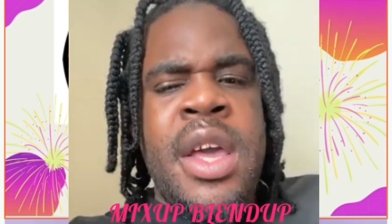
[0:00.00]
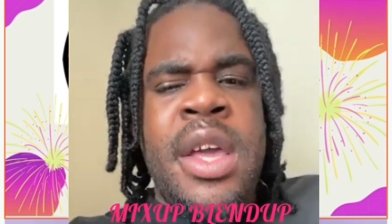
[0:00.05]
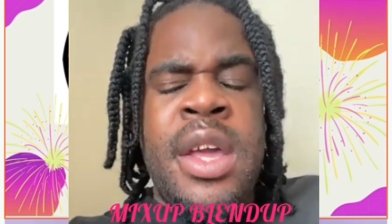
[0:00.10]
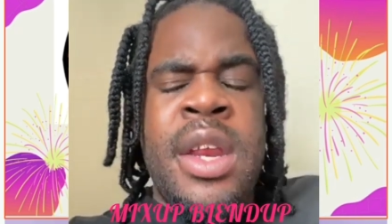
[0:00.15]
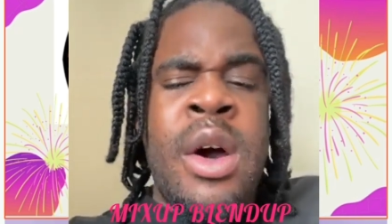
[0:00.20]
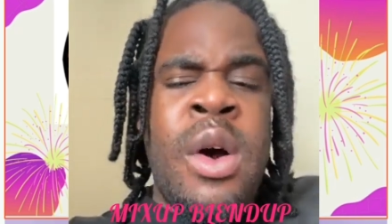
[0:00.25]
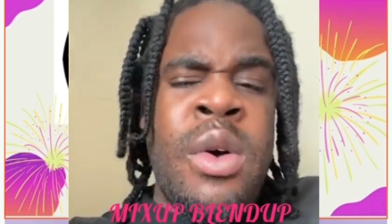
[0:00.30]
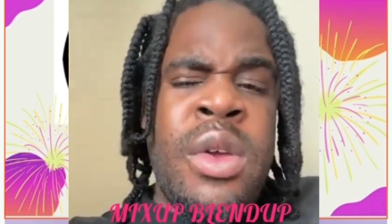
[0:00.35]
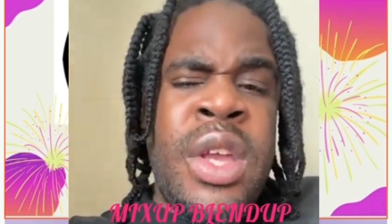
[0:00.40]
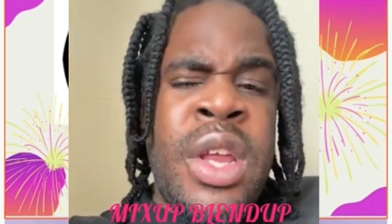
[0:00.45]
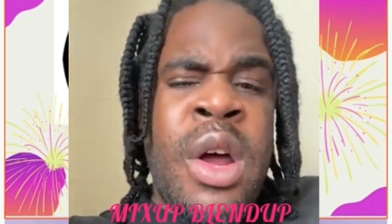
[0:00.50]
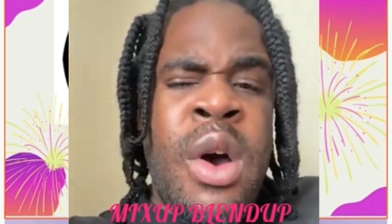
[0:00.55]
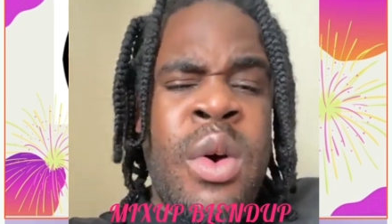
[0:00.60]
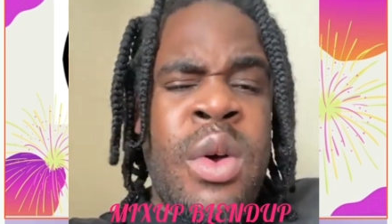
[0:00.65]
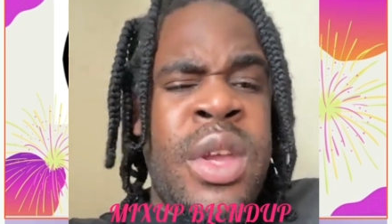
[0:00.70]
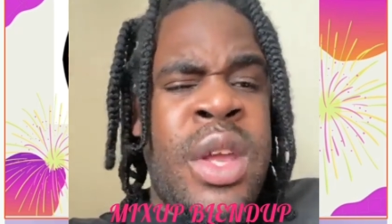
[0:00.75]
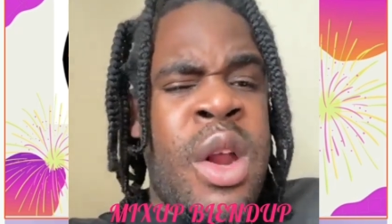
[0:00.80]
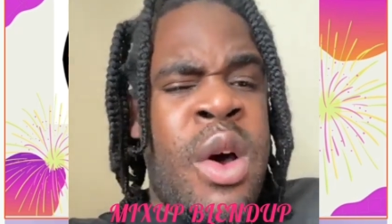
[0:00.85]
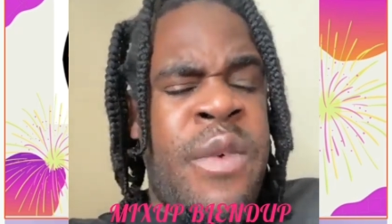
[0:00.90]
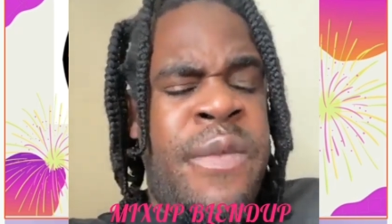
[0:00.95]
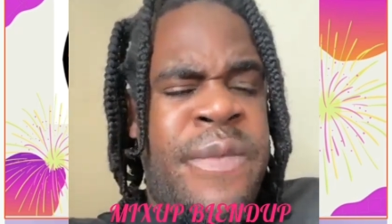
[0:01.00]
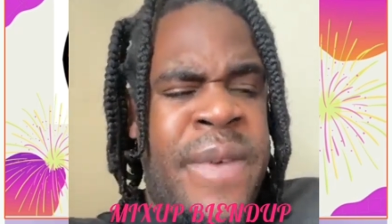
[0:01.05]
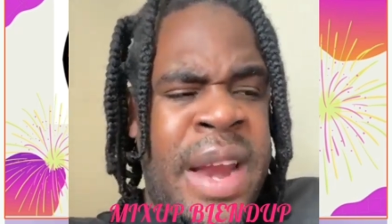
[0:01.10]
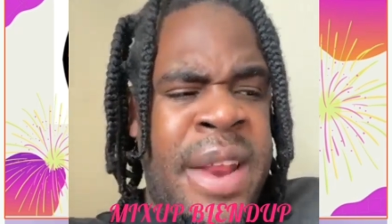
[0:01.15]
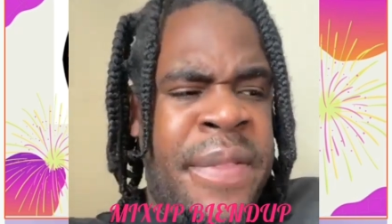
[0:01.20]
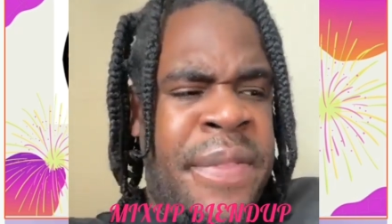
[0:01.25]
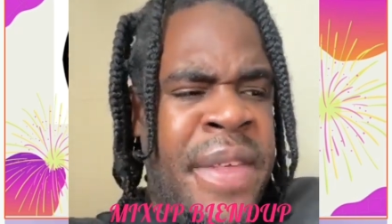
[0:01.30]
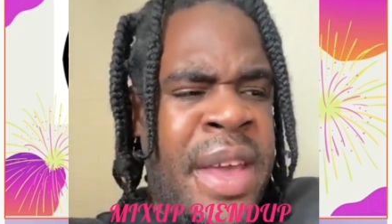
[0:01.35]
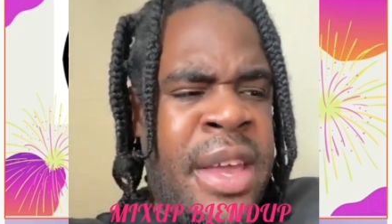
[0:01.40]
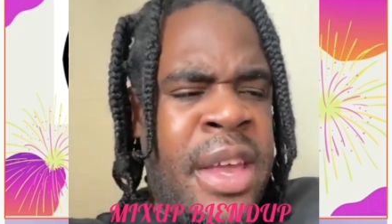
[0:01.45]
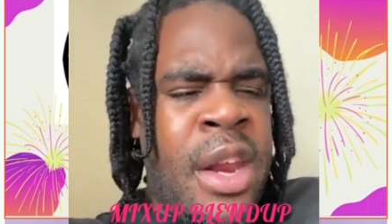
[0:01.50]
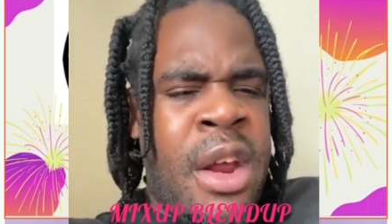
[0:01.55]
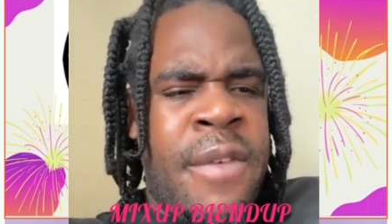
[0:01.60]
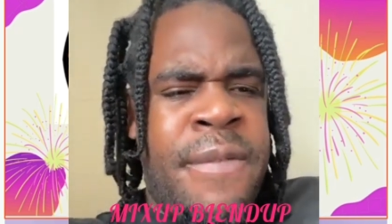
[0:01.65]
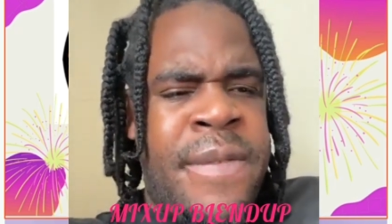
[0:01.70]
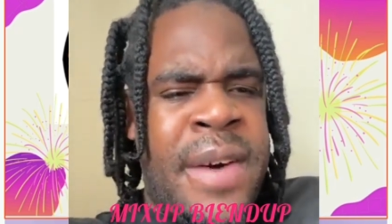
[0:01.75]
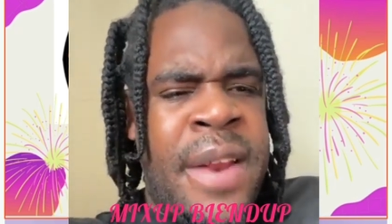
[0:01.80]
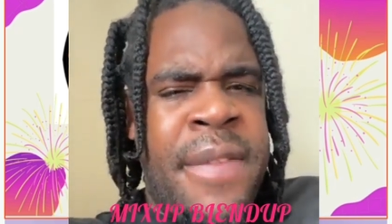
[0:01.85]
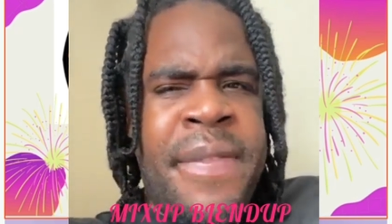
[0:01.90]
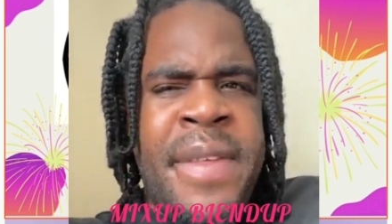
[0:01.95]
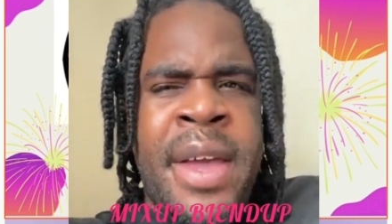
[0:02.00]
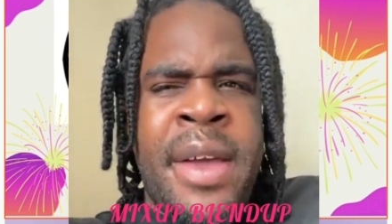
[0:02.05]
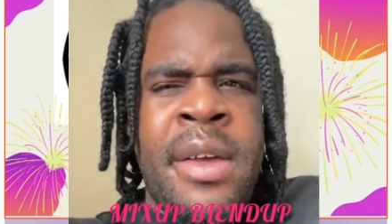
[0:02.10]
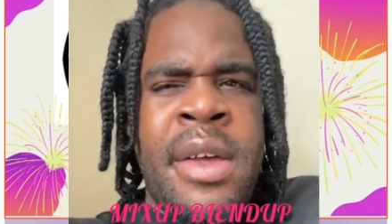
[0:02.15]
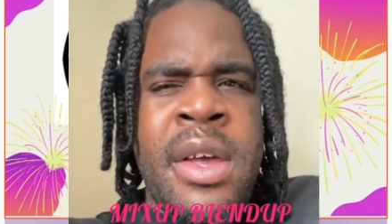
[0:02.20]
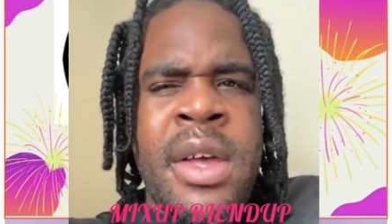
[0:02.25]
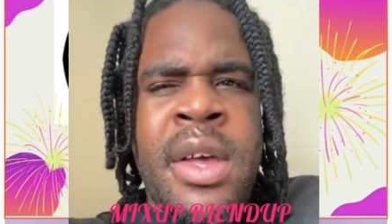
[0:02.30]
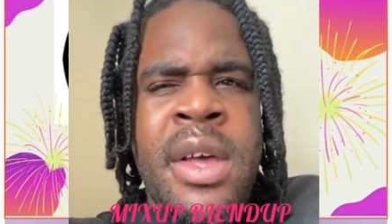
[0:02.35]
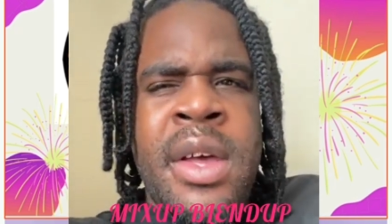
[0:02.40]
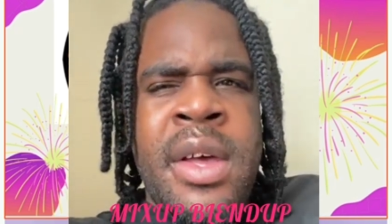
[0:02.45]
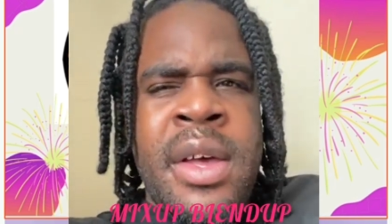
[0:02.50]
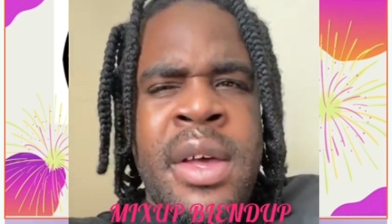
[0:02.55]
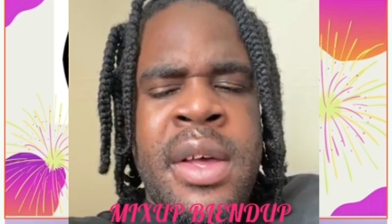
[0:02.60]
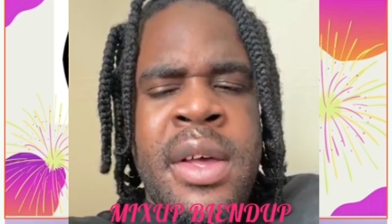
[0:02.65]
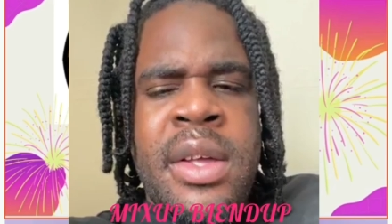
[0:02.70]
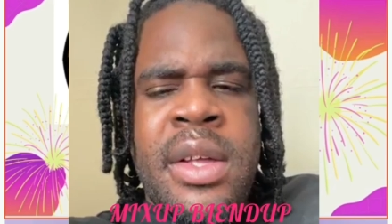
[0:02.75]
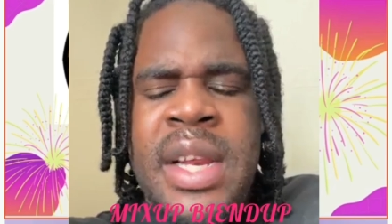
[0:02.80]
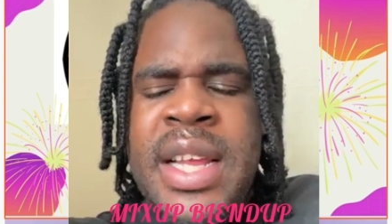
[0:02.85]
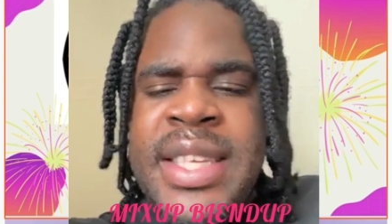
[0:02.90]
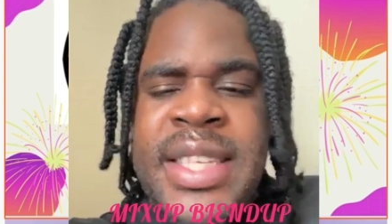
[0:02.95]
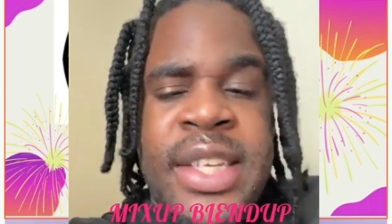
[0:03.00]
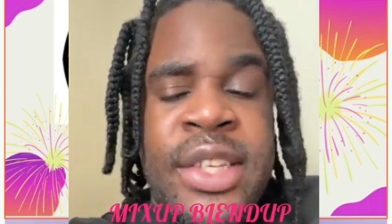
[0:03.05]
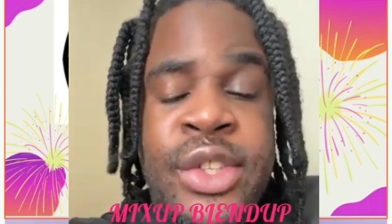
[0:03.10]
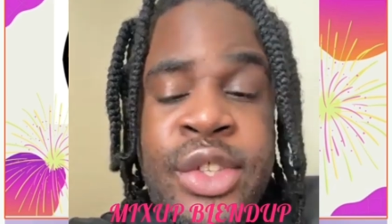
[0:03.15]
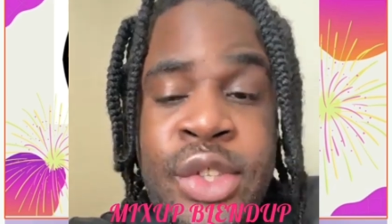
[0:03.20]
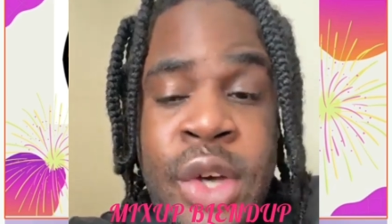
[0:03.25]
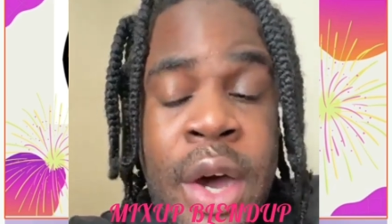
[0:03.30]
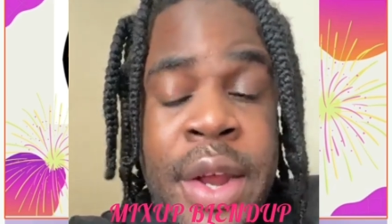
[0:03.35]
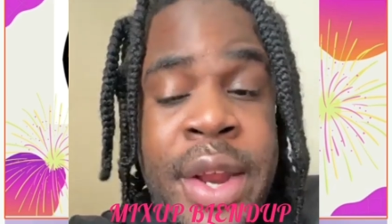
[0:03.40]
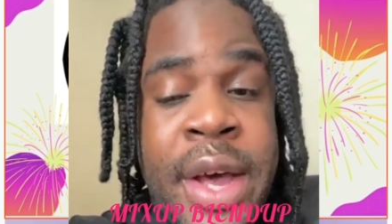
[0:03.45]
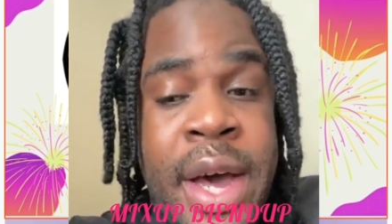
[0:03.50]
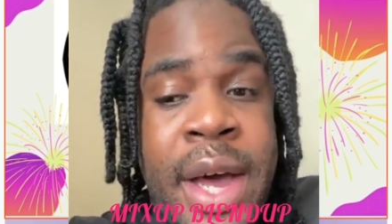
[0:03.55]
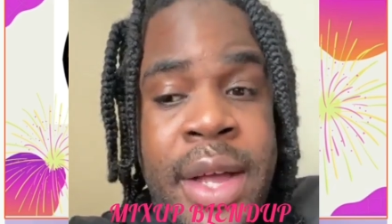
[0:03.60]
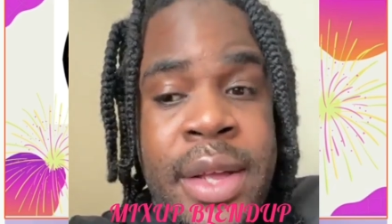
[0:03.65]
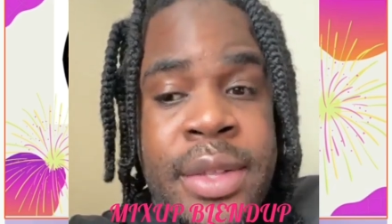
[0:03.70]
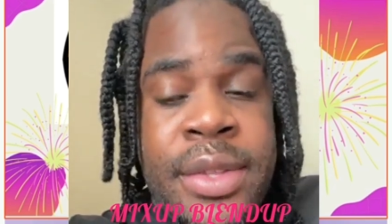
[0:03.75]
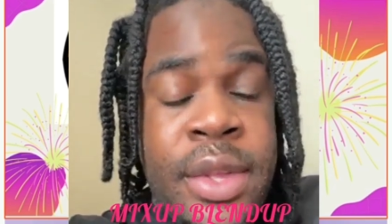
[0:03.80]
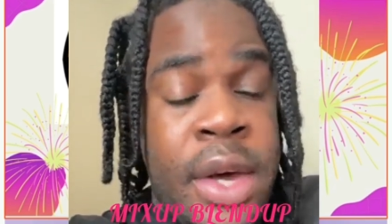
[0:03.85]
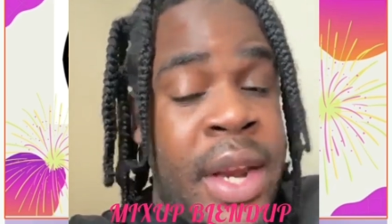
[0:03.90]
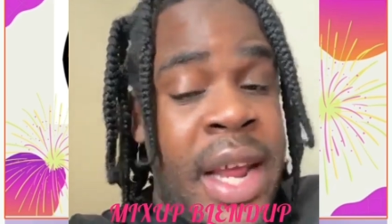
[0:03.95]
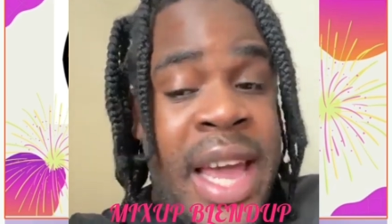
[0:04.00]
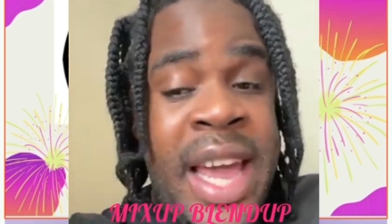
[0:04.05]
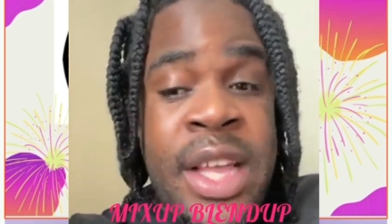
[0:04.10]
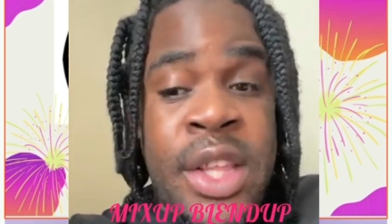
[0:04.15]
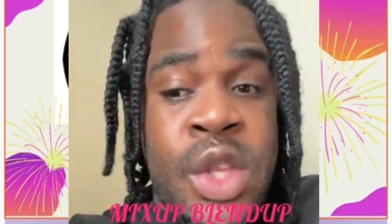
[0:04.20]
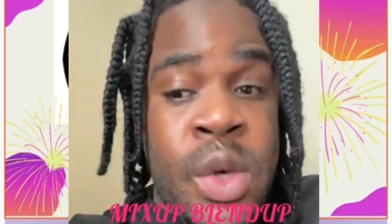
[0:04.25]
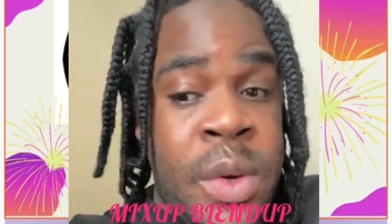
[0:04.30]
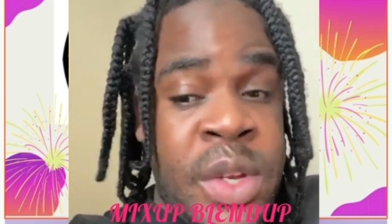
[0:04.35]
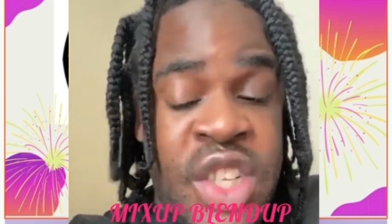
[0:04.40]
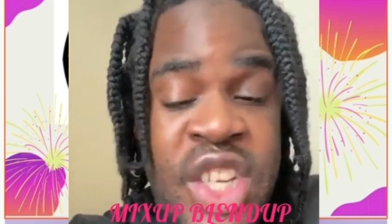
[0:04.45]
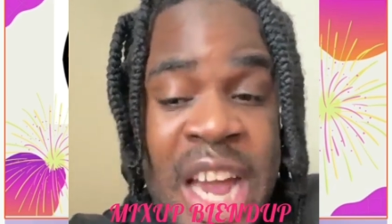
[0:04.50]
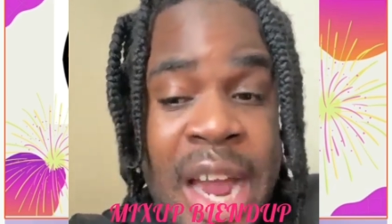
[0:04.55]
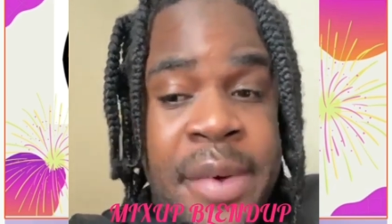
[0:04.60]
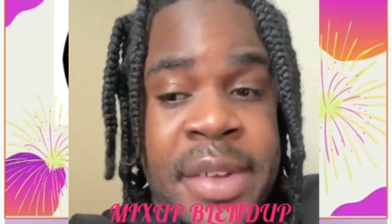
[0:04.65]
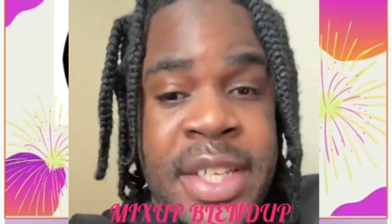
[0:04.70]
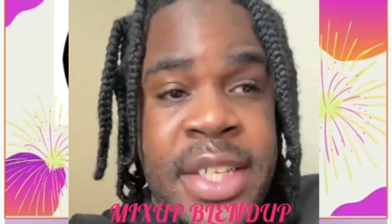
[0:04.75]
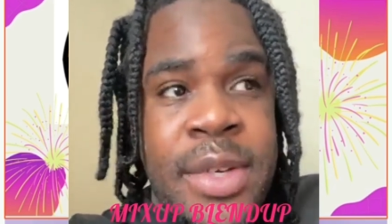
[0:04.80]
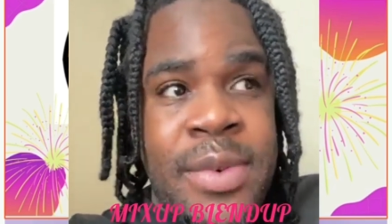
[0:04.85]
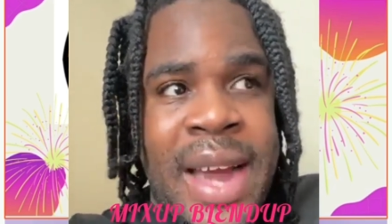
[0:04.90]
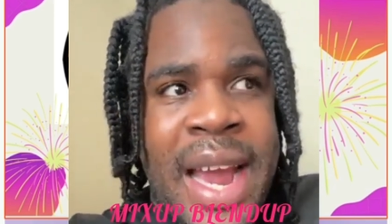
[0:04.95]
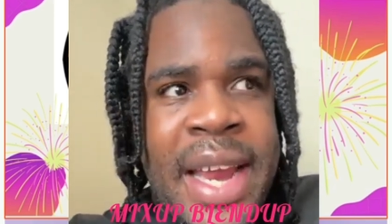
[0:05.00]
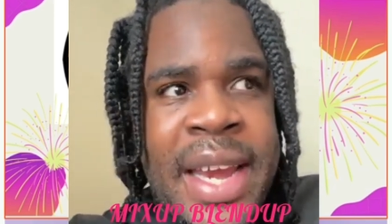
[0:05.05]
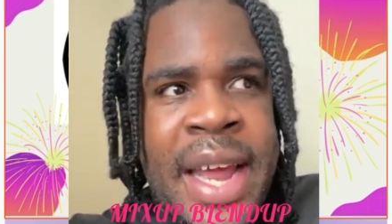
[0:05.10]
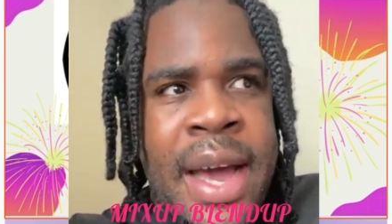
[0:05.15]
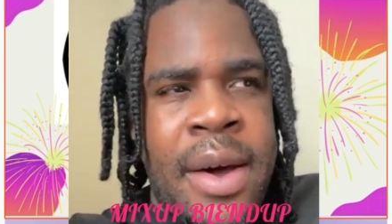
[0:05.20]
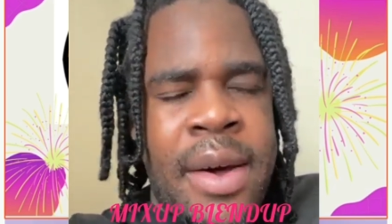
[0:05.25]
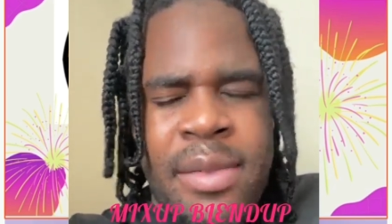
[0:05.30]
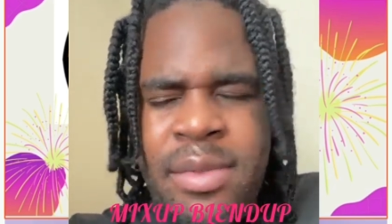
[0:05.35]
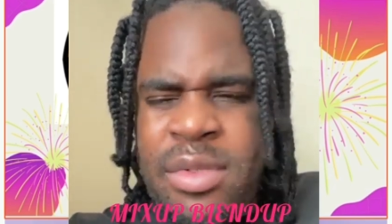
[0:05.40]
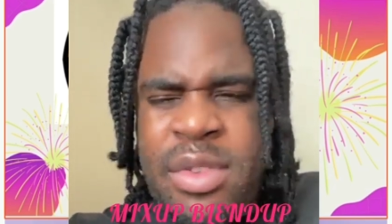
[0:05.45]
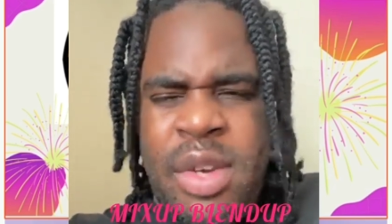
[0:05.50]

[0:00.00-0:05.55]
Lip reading: Funny thing, listen, Donna ain't doing charity right now.